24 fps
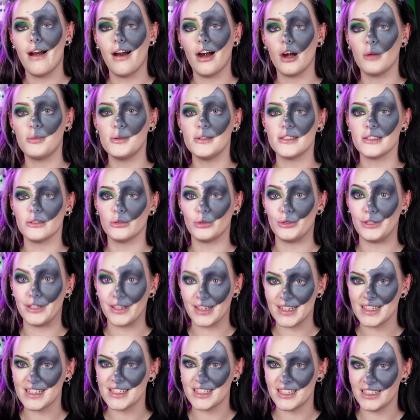up until
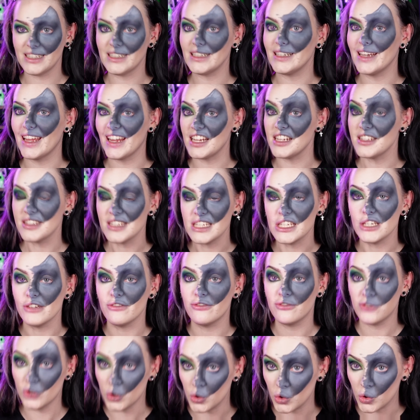
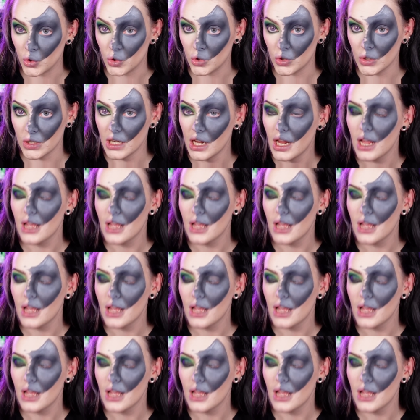1984,